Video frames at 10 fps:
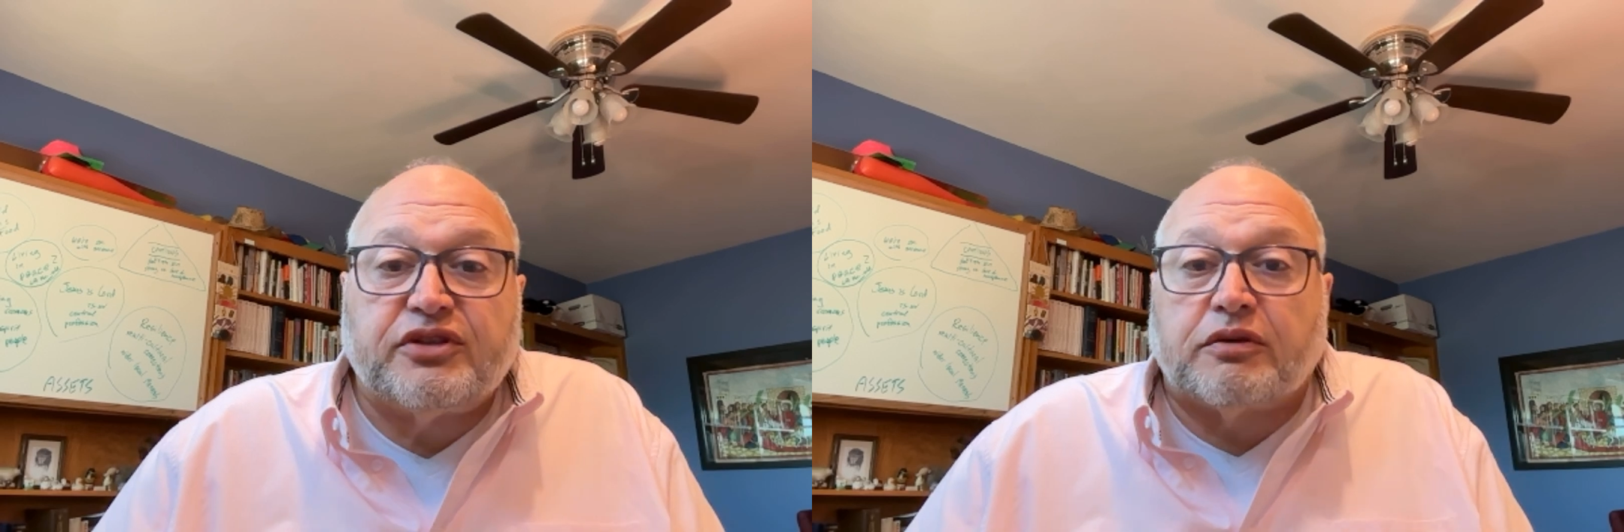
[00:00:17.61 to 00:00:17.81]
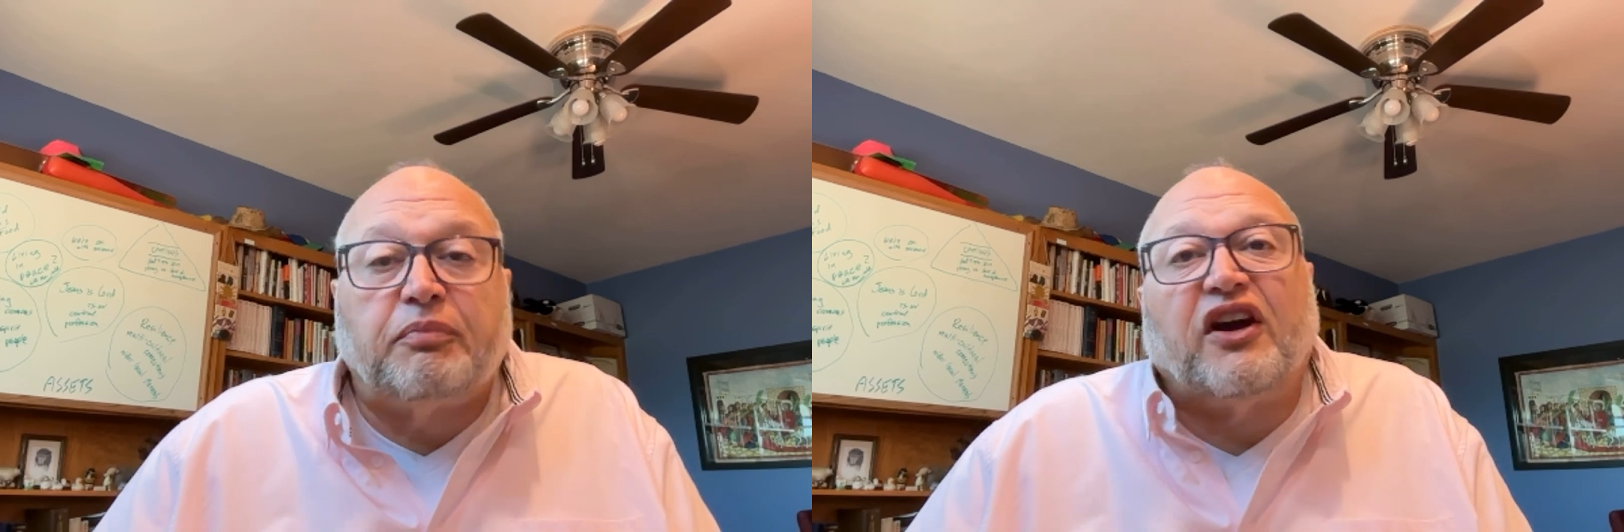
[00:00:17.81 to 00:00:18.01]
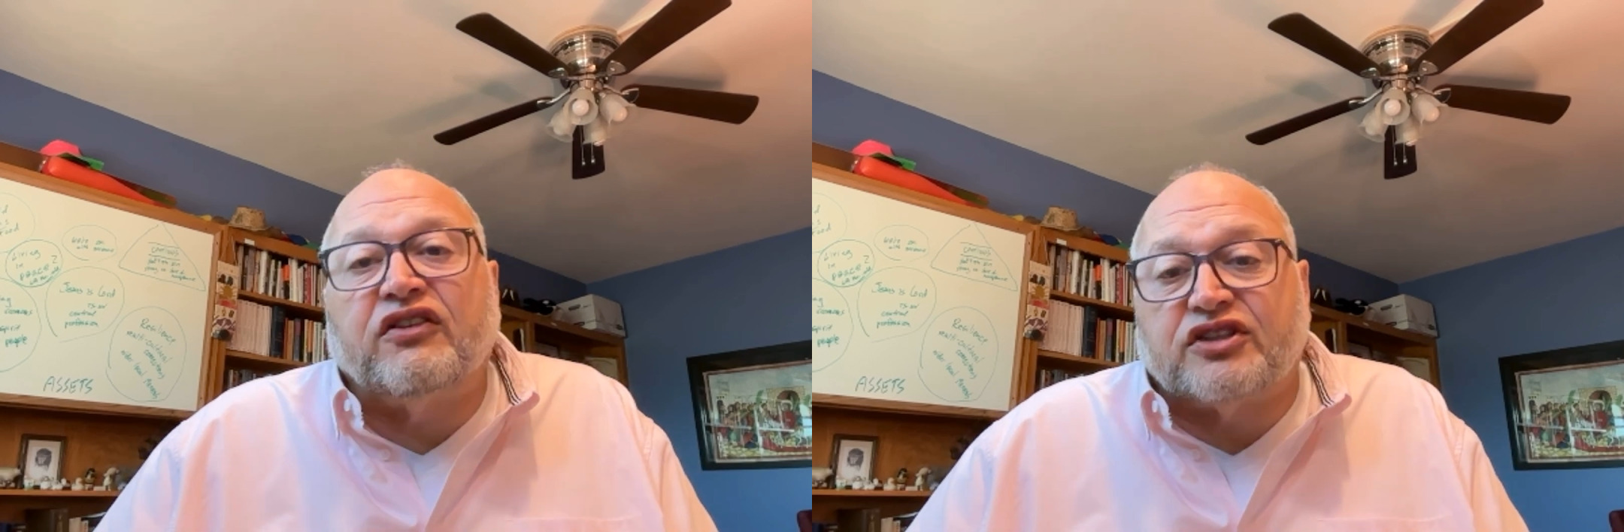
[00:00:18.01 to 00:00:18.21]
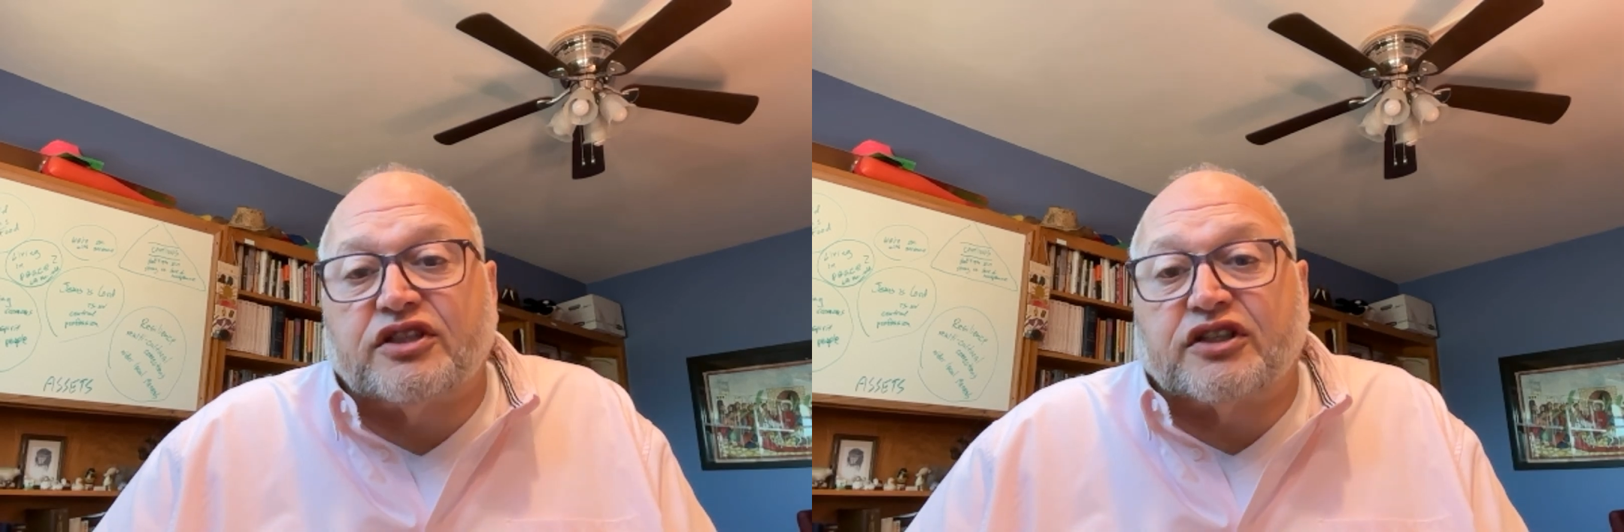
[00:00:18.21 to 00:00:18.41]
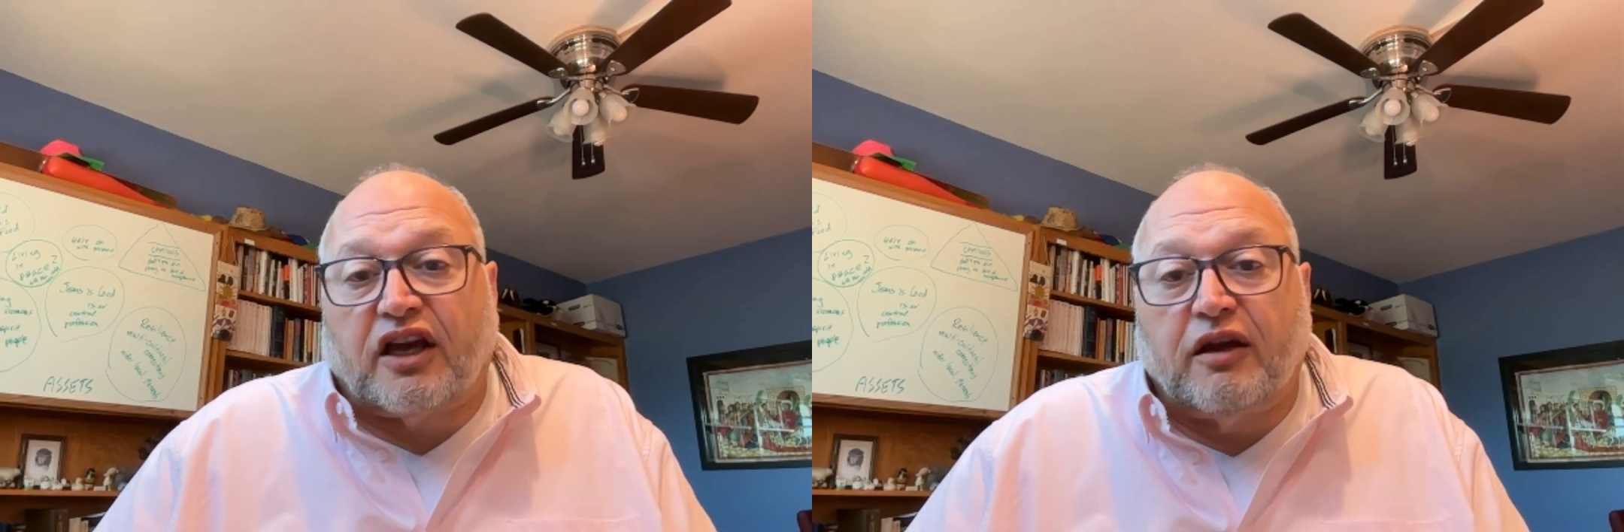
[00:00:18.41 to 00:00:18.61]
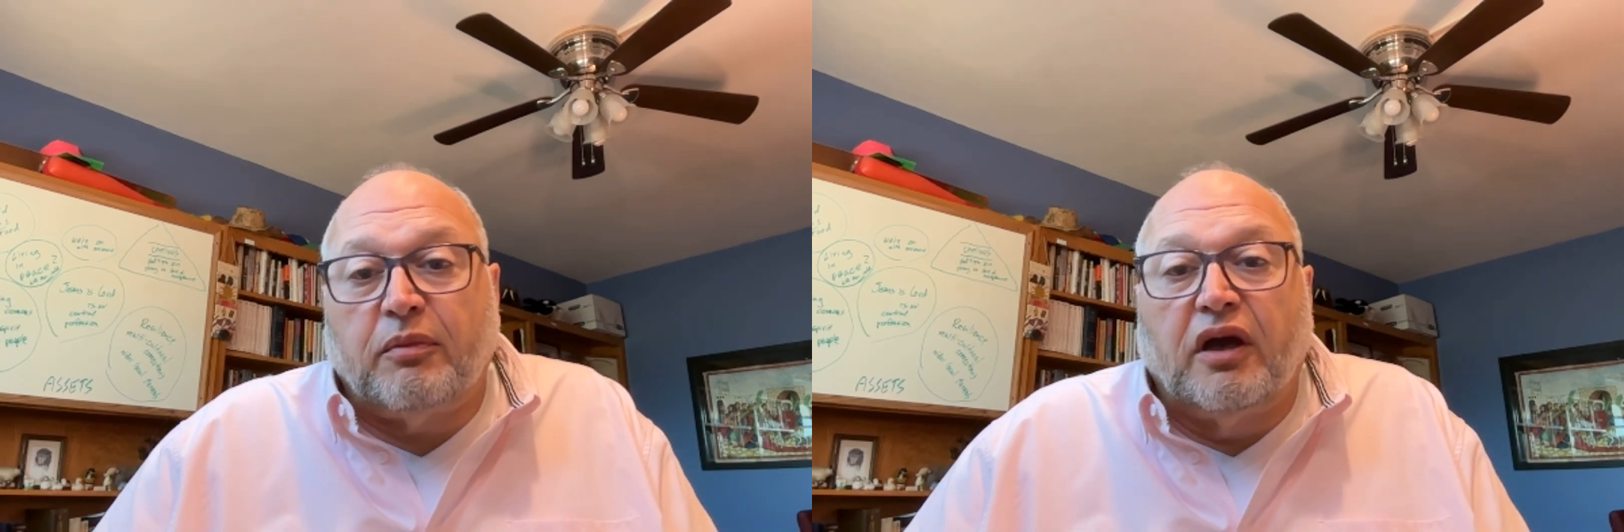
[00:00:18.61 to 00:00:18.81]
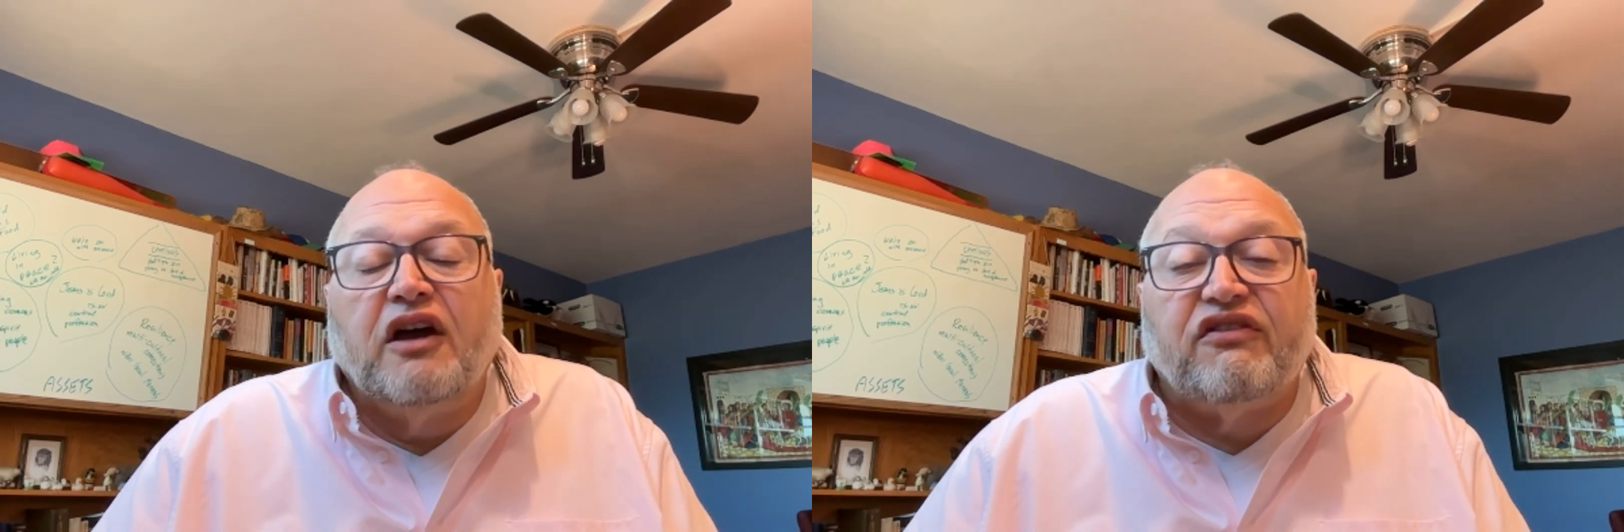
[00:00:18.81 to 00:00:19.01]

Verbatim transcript: Some Pharisees came,